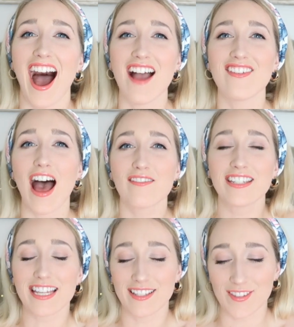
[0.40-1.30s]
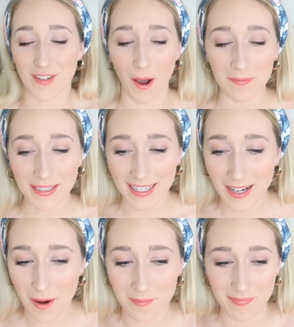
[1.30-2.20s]
I've had
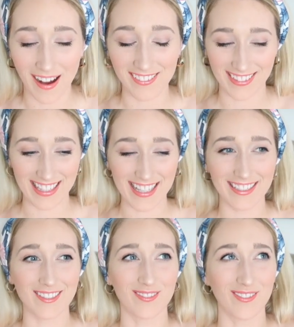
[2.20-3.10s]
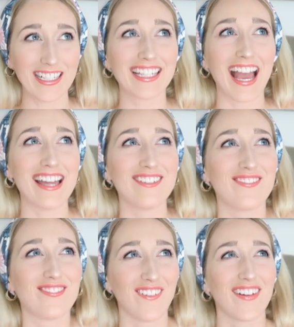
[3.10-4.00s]
insomnia about this
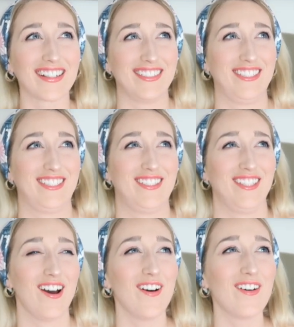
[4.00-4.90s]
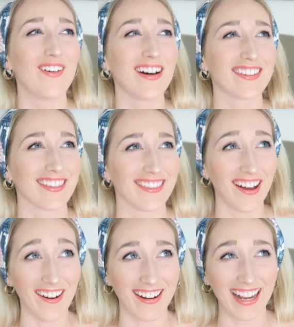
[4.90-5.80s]
weekend for so
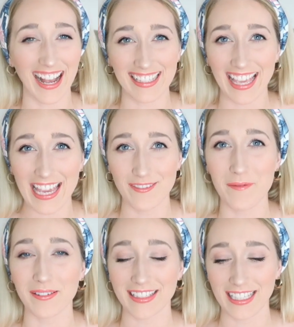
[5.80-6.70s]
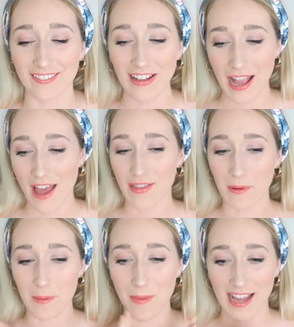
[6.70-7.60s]
long. I can't even believe
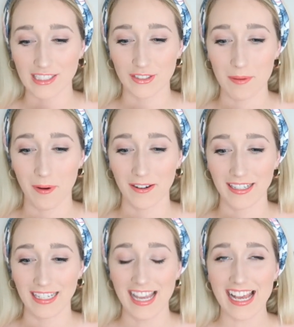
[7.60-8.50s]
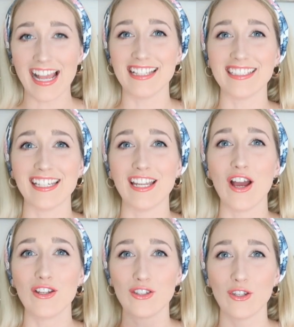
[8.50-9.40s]
that my bachelorette party is in
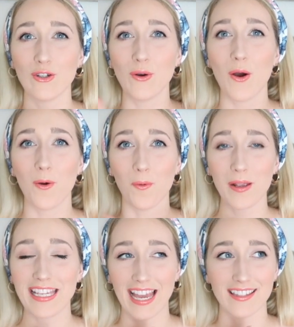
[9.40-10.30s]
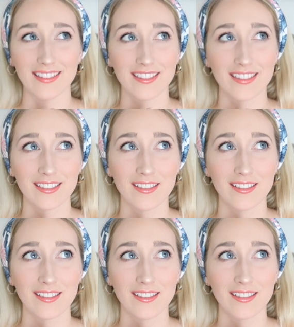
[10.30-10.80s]
two weekends.